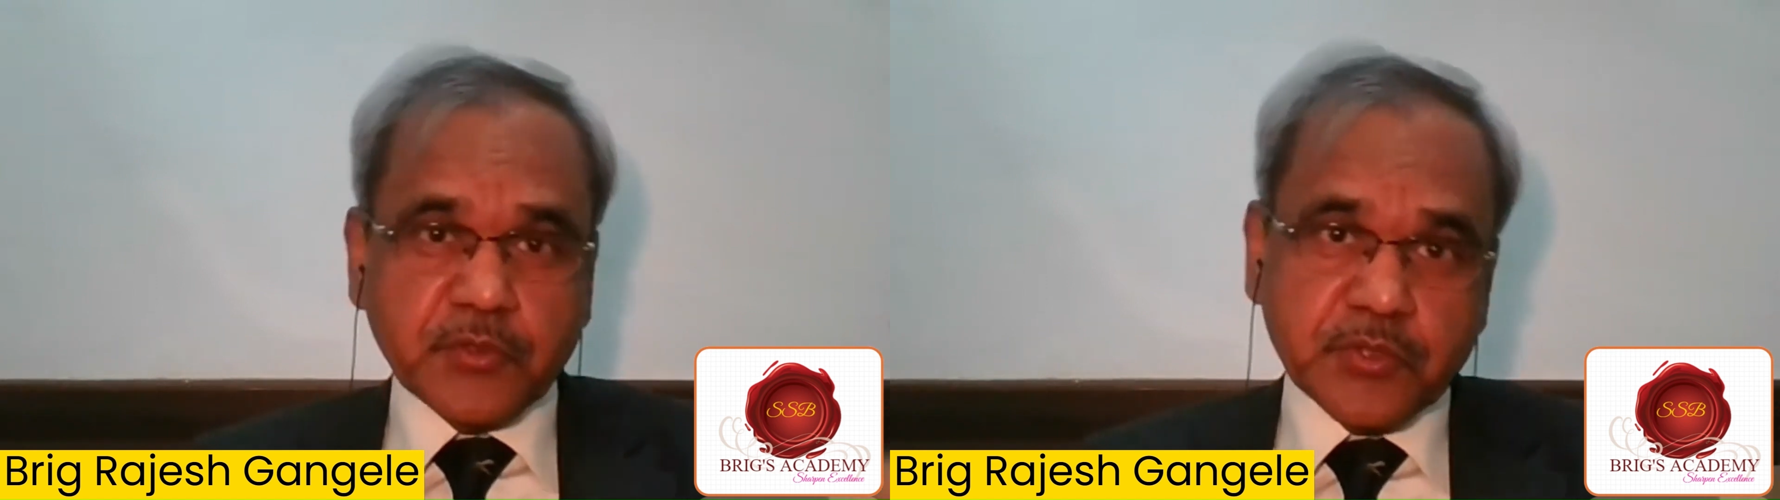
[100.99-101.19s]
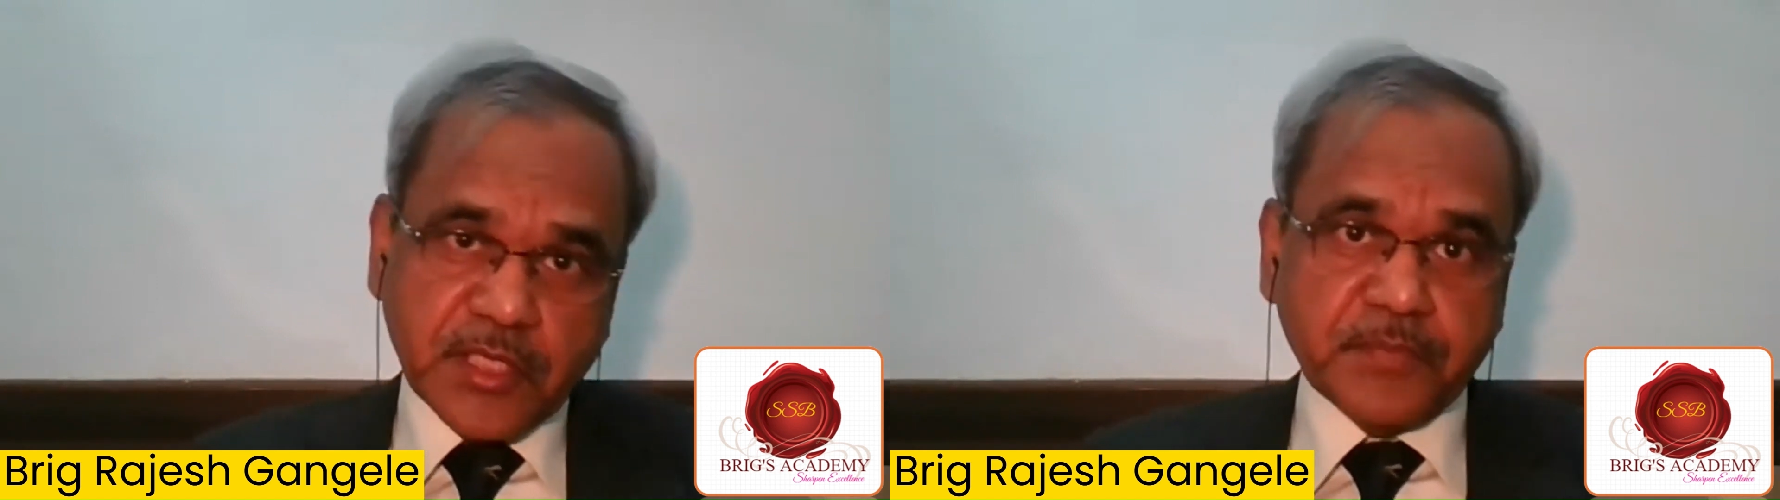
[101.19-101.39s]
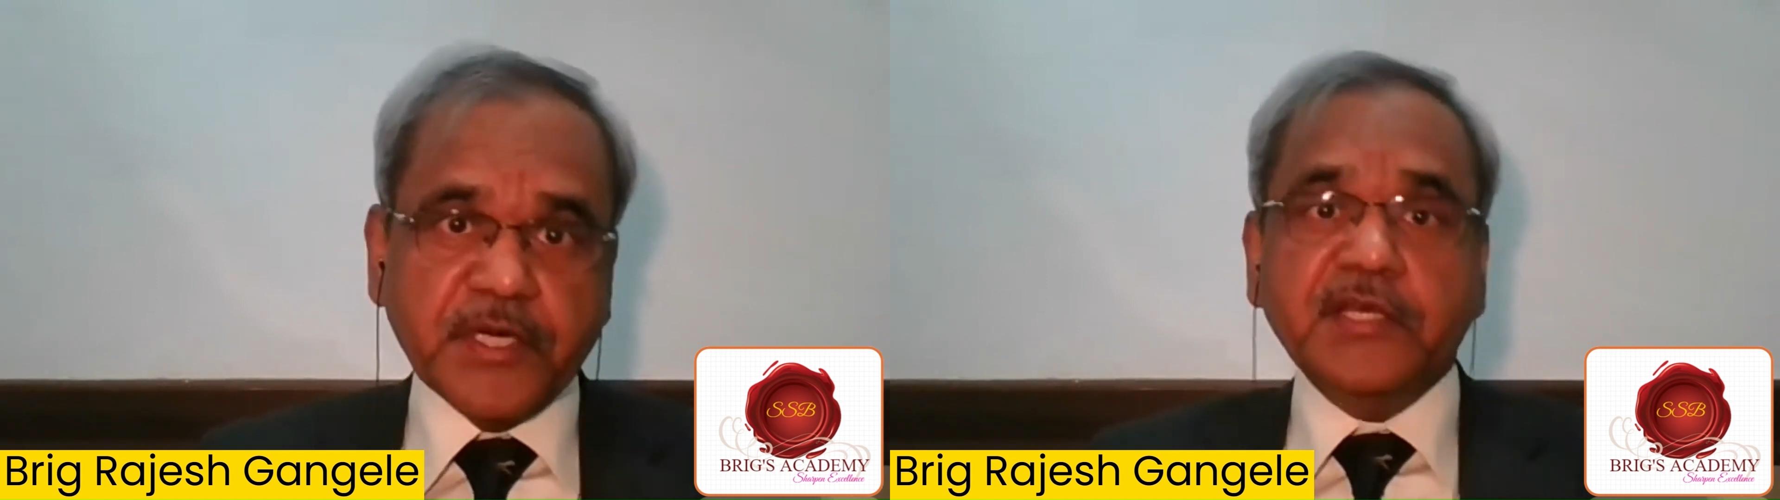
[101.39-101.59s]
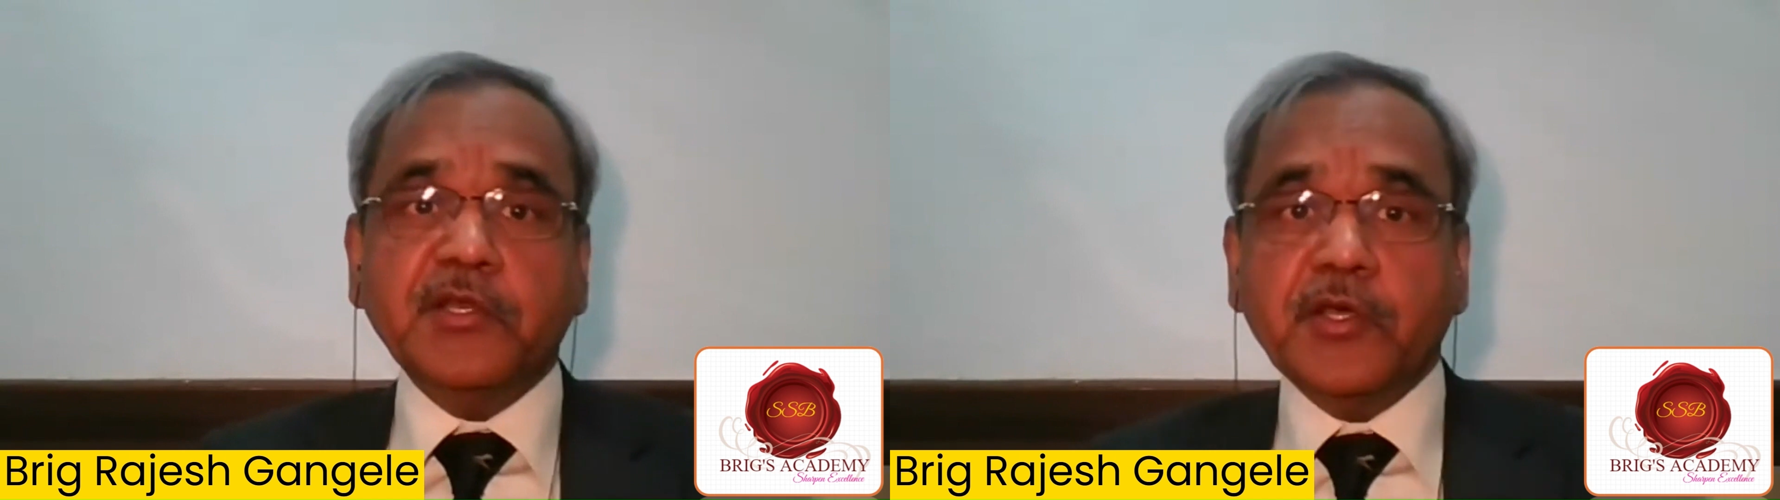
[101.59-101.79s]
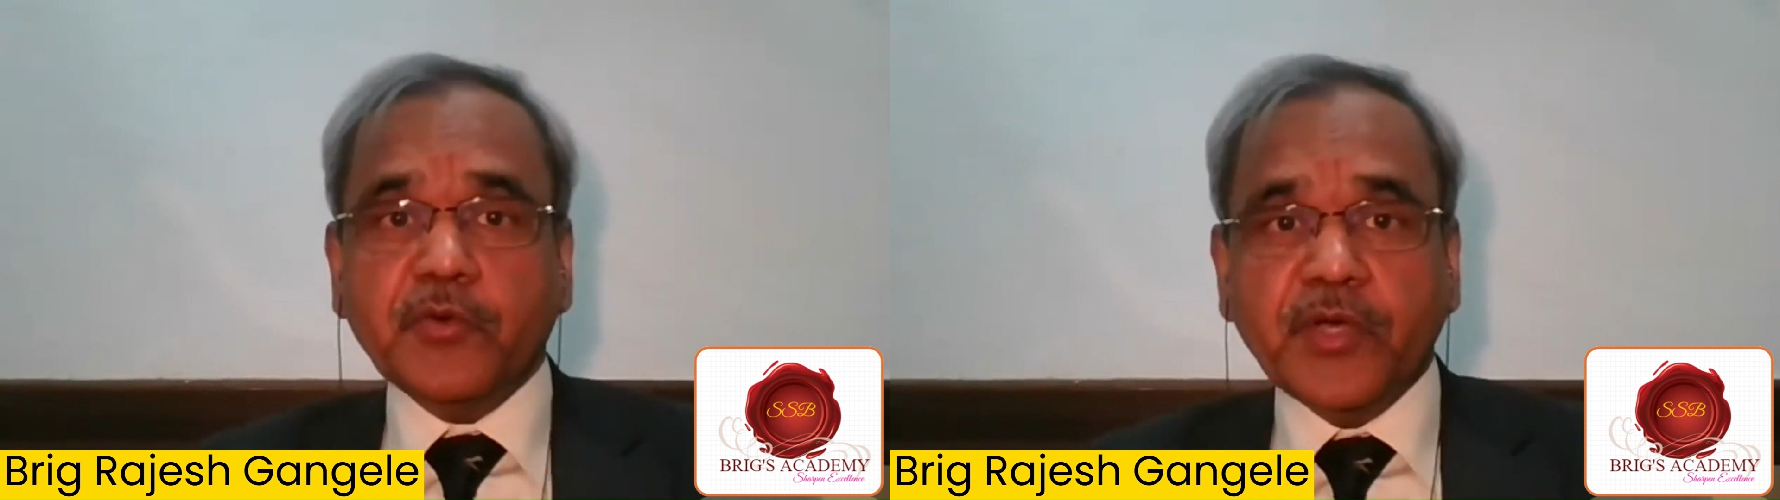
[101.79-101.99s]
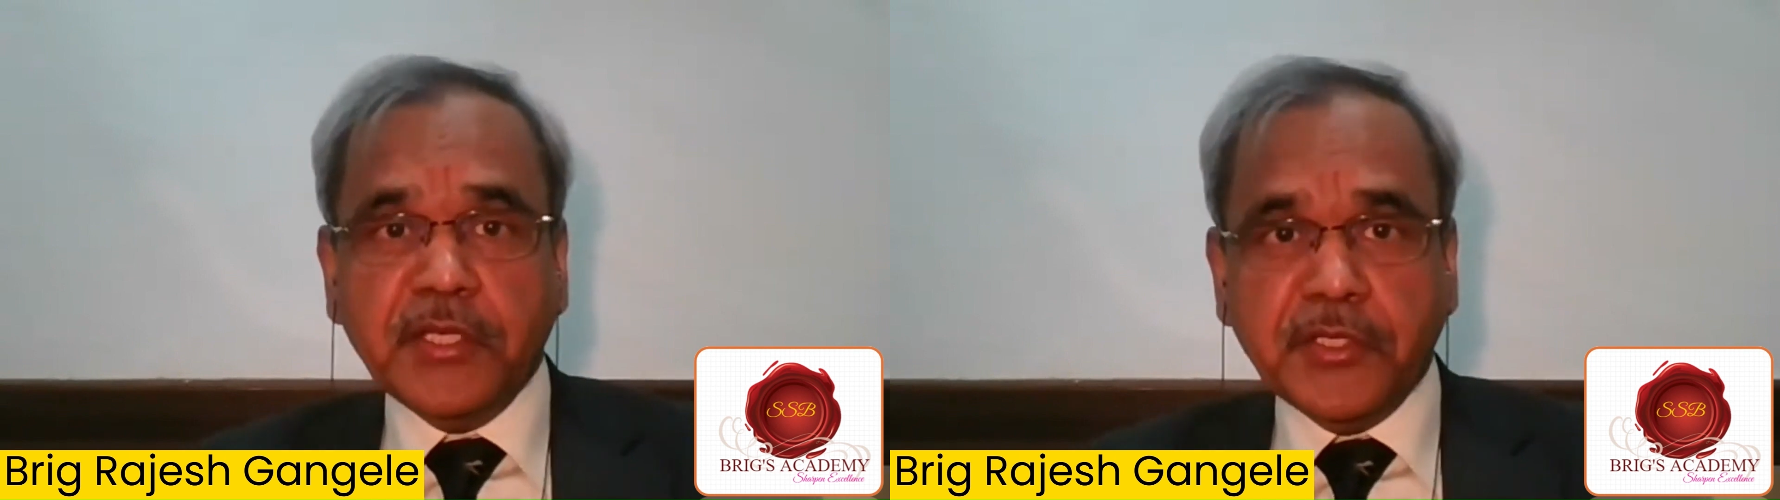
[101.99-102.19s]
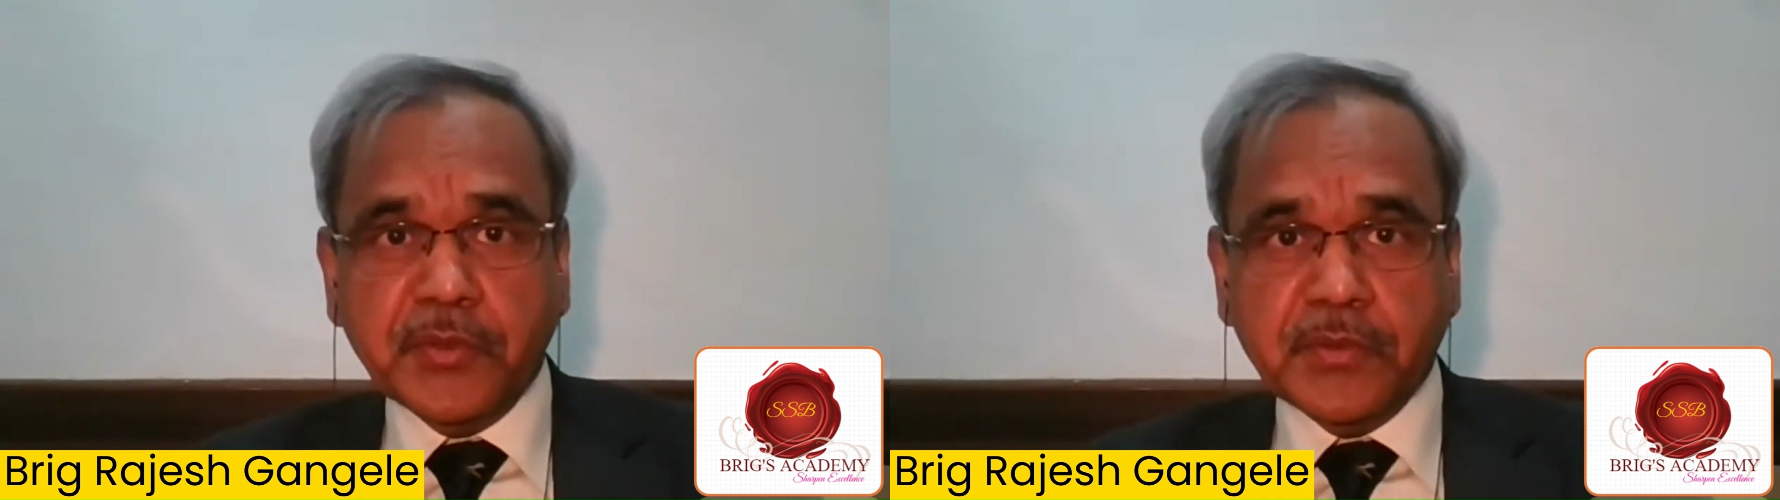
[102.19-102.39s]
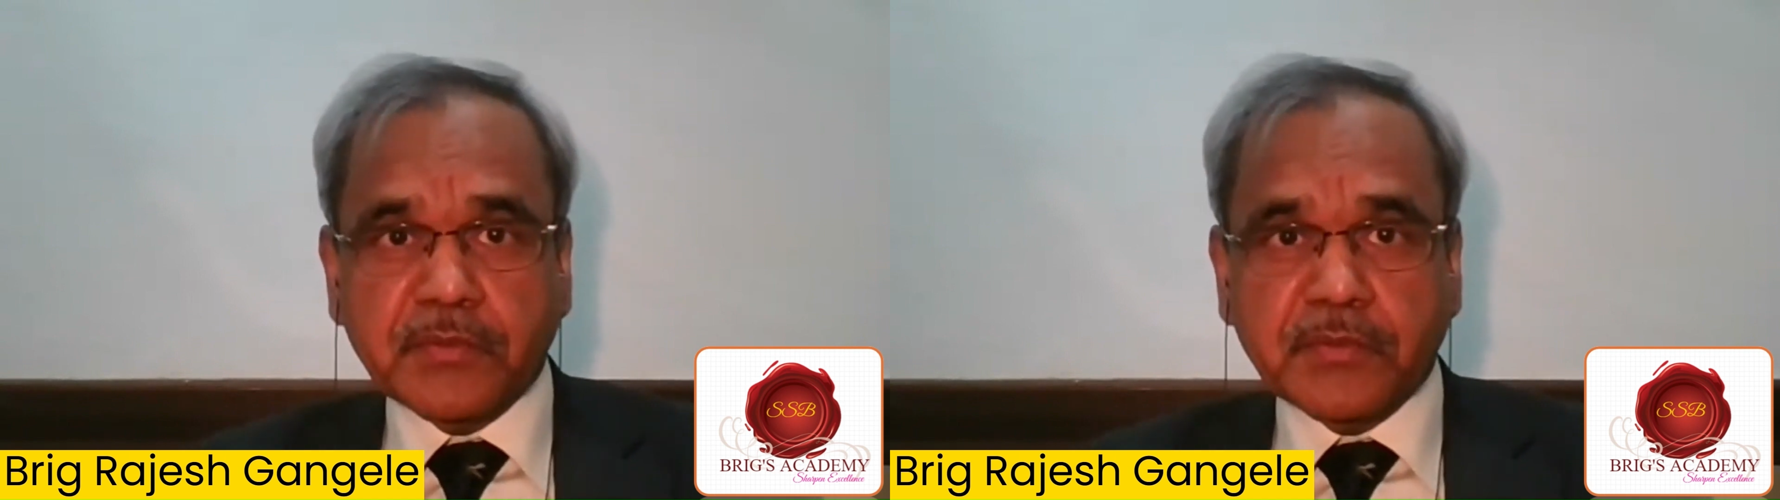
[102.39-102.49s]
to some particular OLQ?